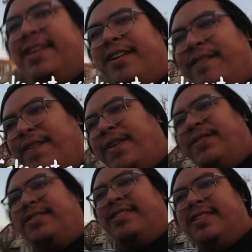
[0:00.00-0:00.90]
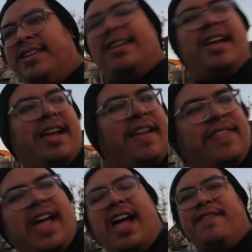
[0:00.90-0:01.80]
our phones. I
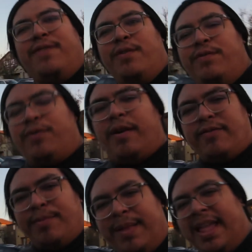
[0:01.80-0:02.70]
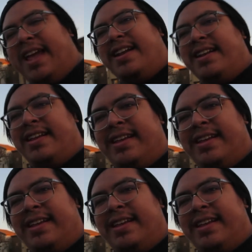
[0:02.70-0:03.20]
have the iPhone Forever plan,